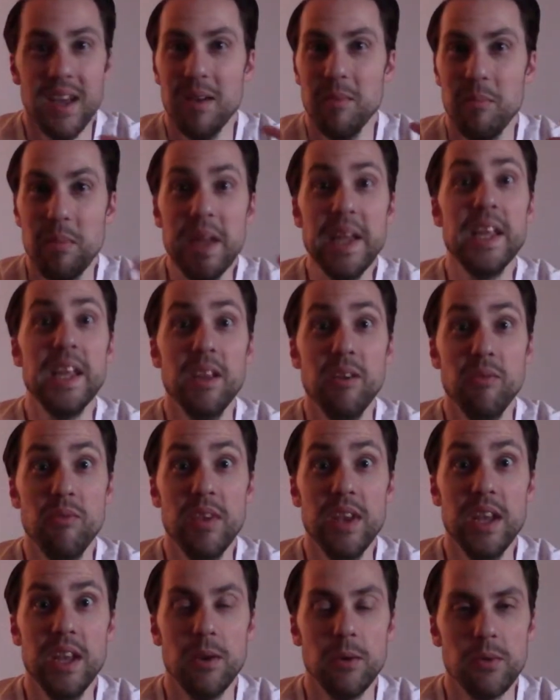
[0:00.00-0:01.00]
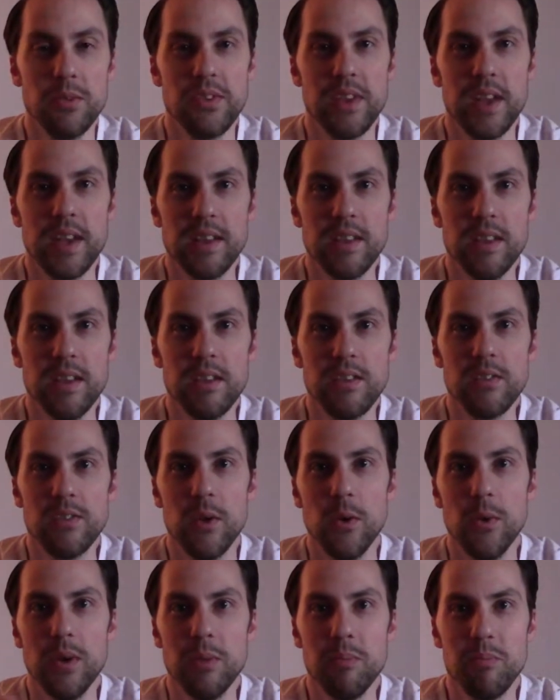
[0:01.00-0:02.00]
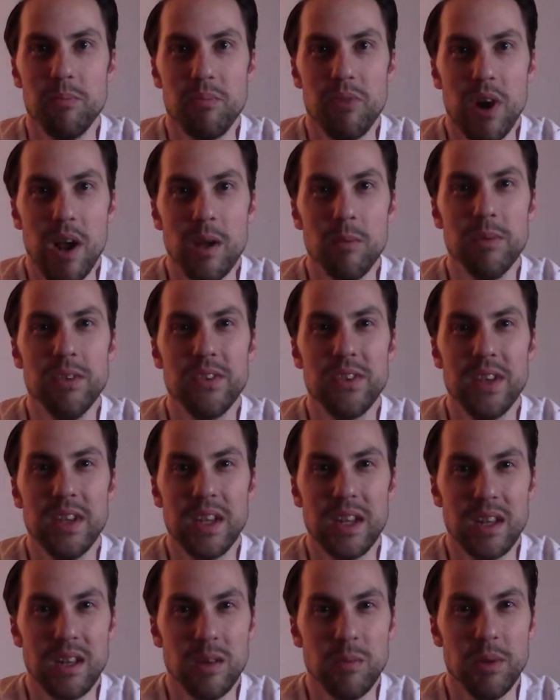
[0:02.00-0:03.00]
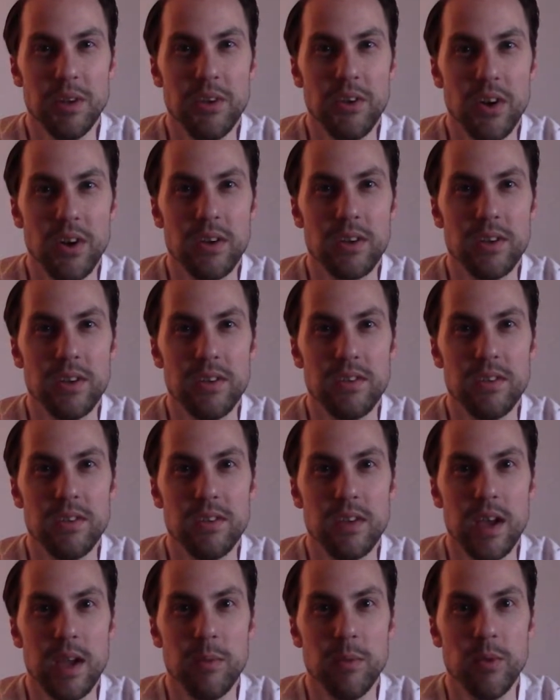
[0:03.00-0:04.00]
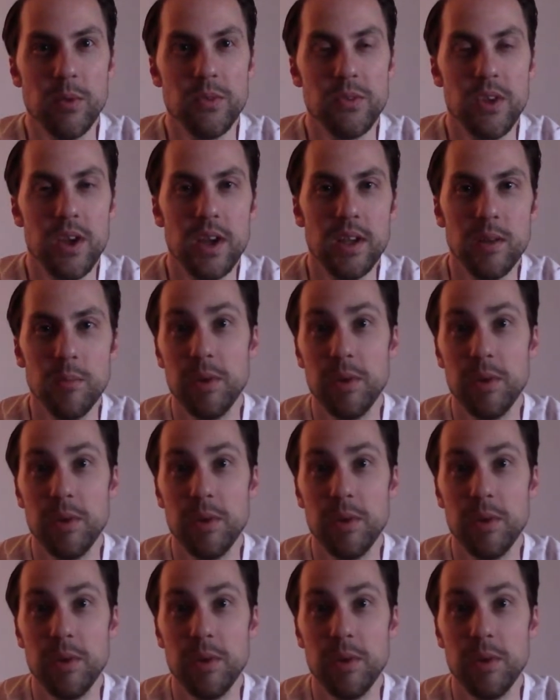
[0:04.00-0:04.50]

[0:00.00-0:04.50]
making videos like this, so it probably is going to get a little bit darker as the time goes on,